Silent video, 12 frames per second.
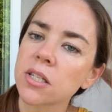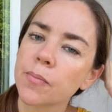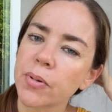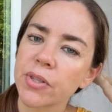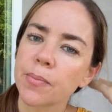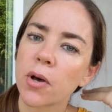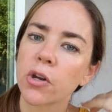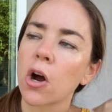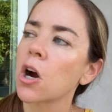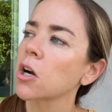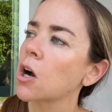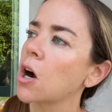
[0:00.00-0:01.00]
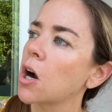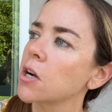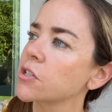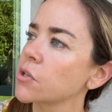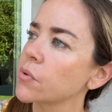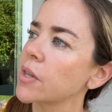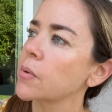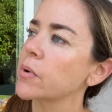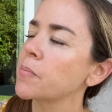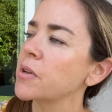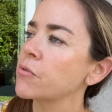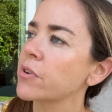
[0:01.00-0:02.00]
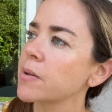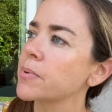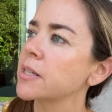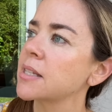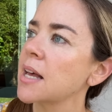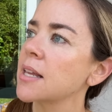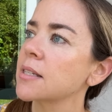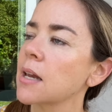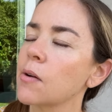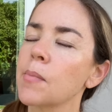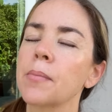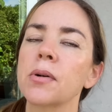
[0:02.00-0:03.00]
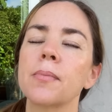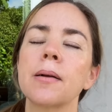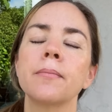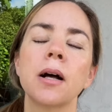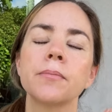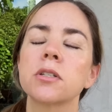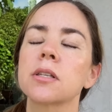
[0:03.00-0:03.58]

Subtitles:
and put them on our car so they wouldn't be repossessed, I remember my mom just